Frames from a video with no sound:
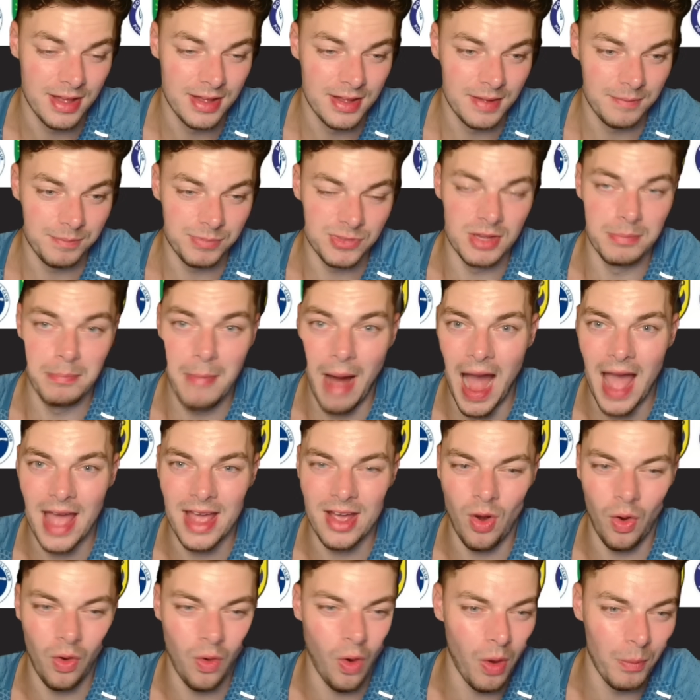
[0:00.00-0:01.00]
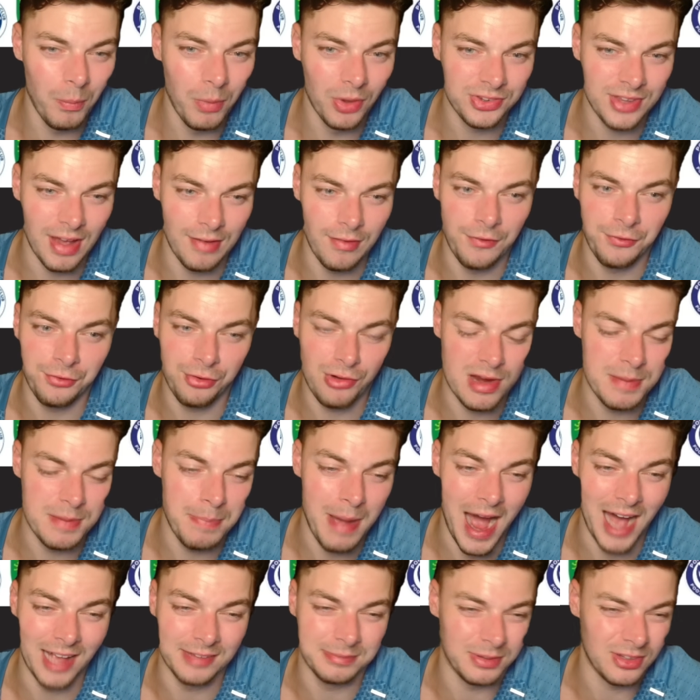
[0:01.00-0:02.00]
you might almost have a free
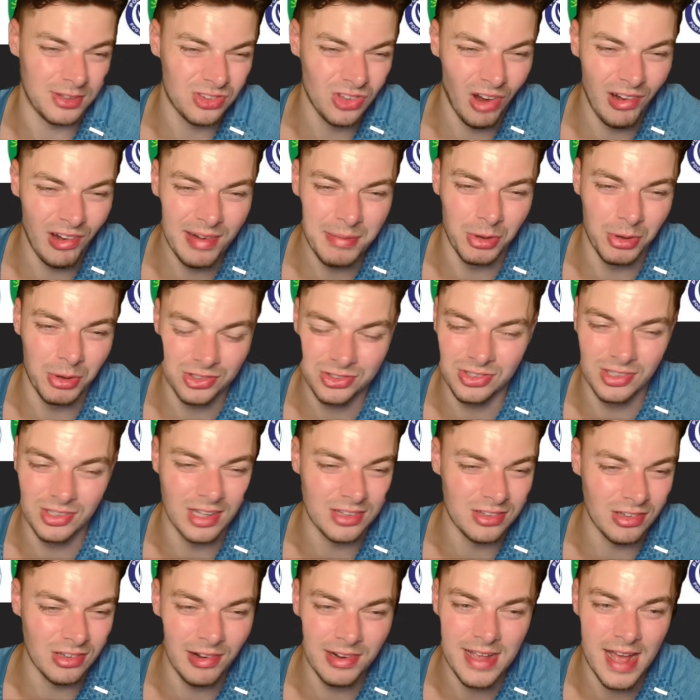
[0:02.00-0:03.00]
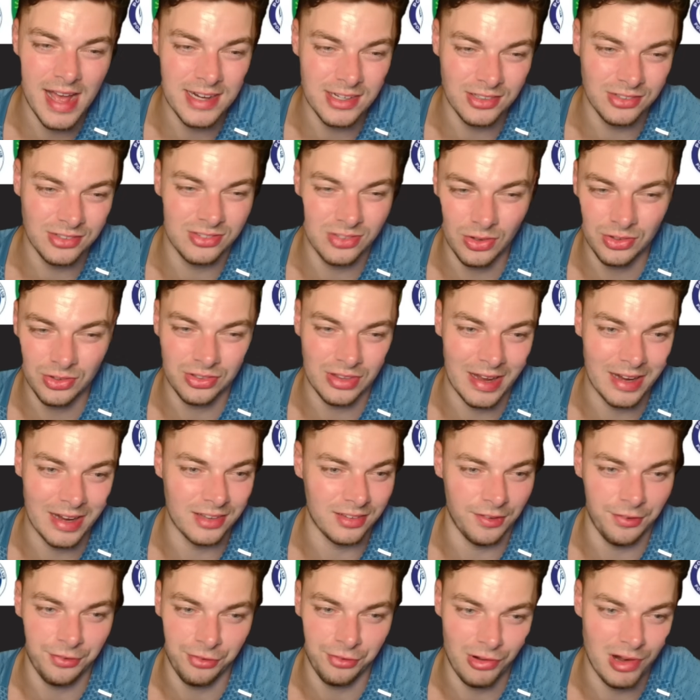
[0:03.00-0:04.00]
pass. There's not really any such thing as a
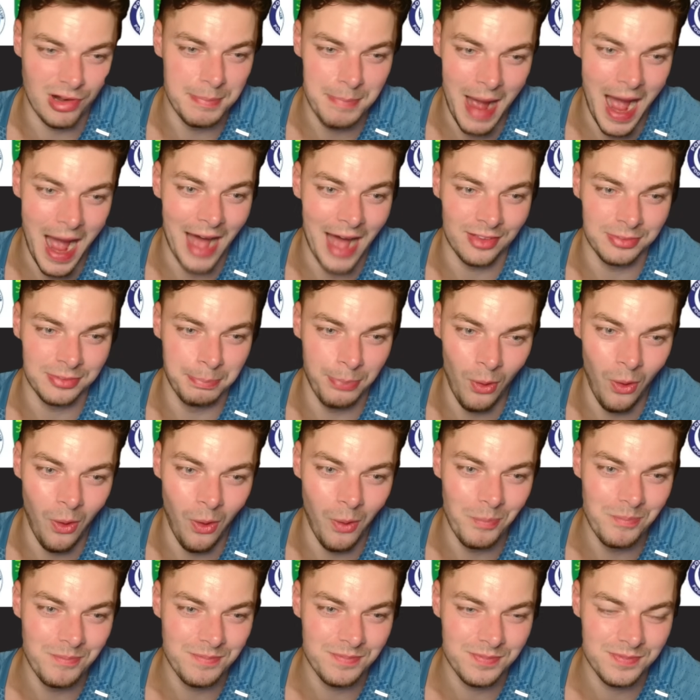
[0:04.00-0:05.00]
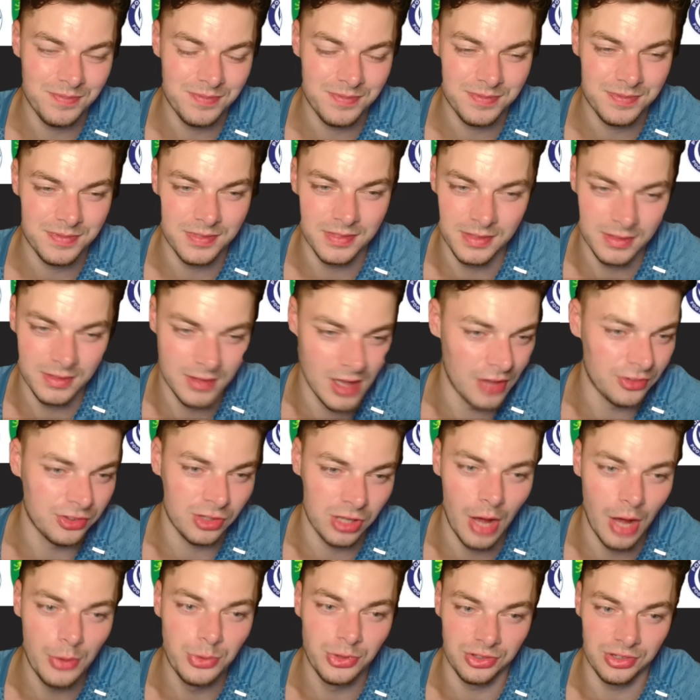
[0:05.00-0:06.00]
free pass, but as
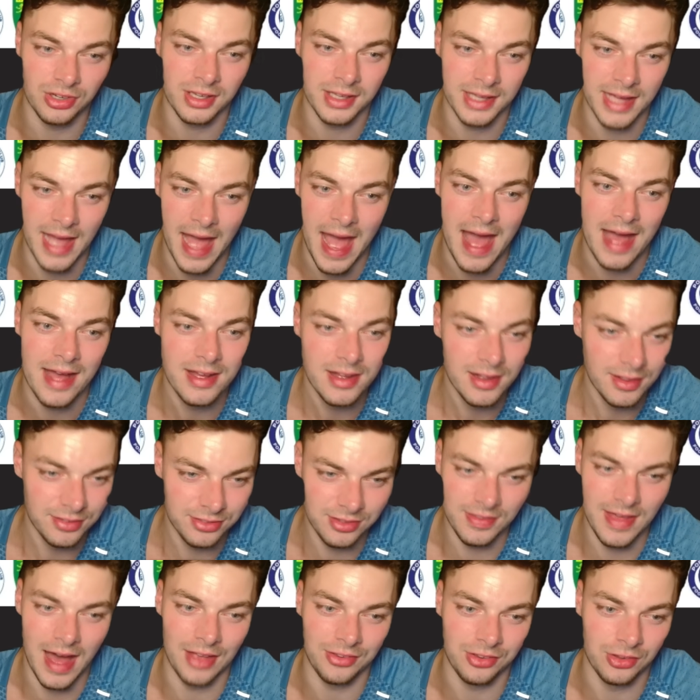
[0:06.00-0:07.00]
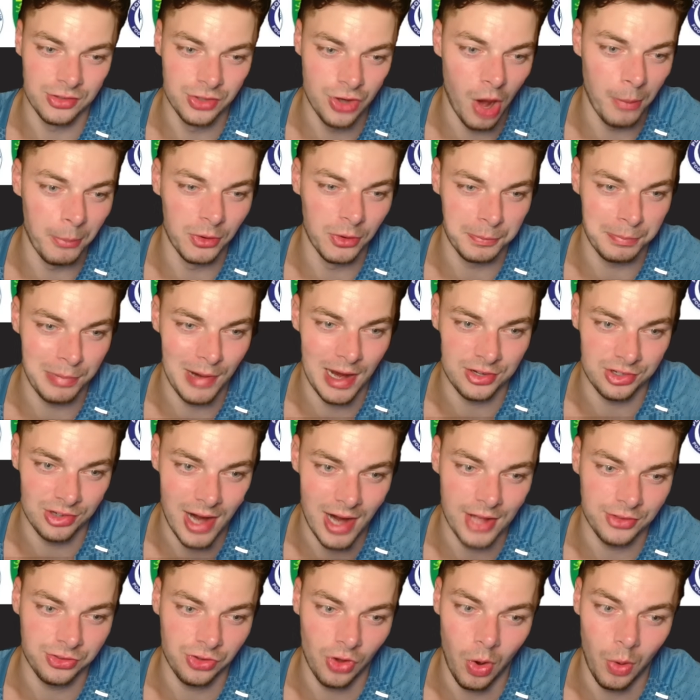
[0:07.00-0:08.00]
close as you can get to that, so not much pressure
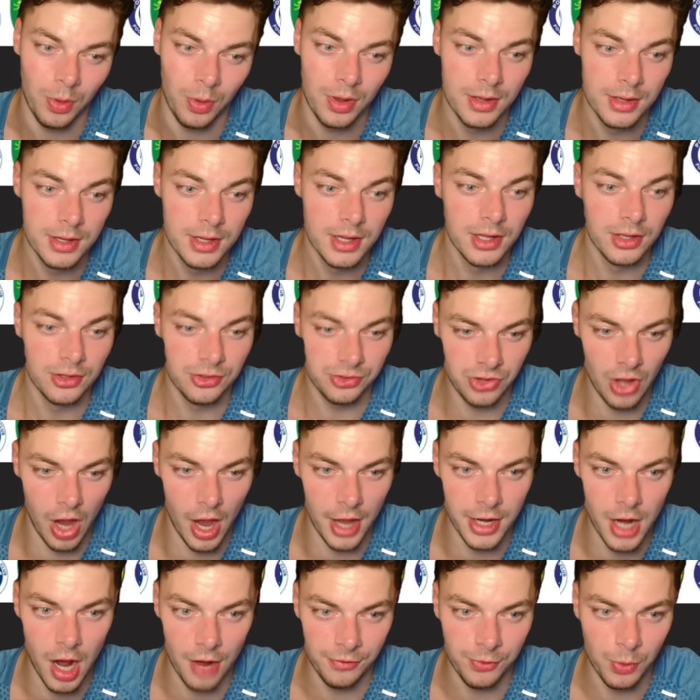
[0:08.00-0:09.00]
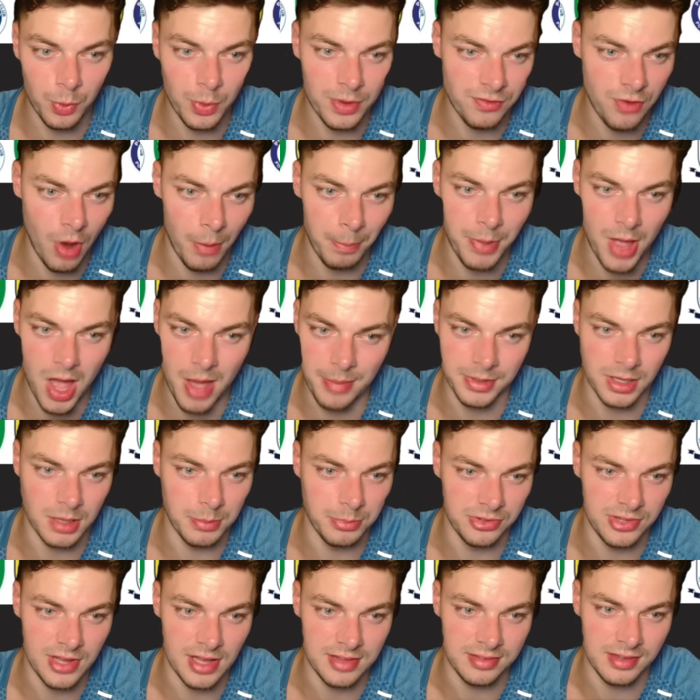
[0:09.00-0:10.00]
at all. Starting off, we've got Birmingham
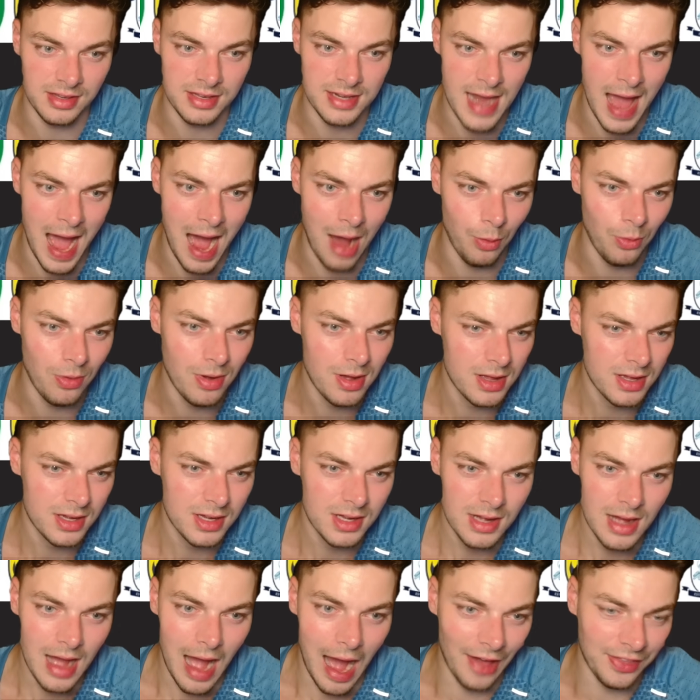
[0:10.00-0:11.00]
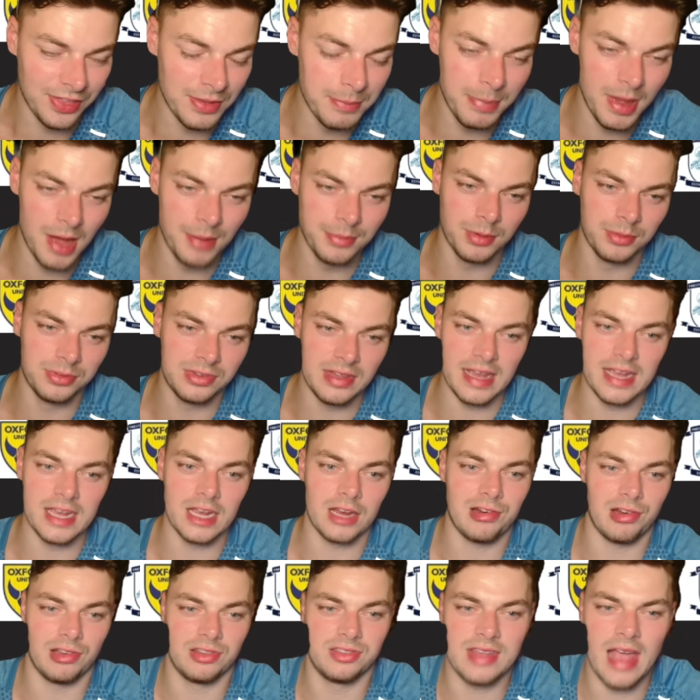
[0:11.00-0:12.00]
City. Now, I think Birmingham City and
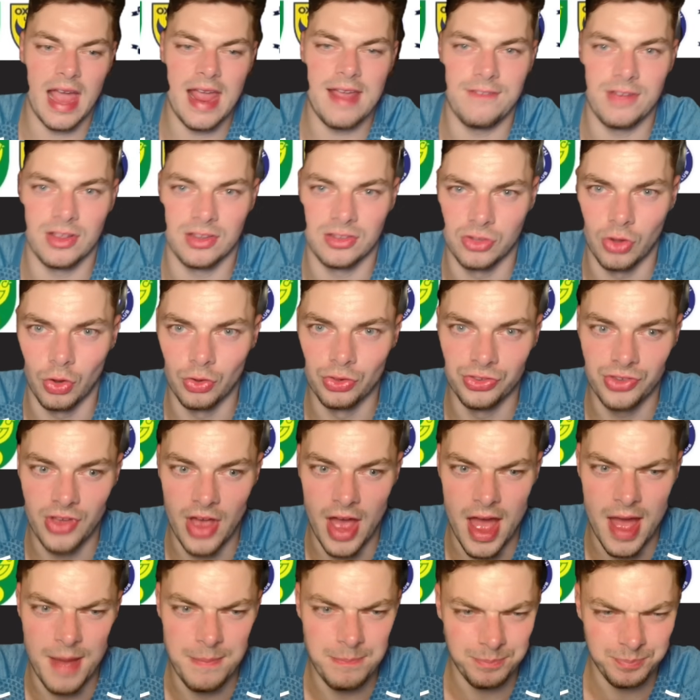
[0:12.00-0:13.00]
Chris Davis is under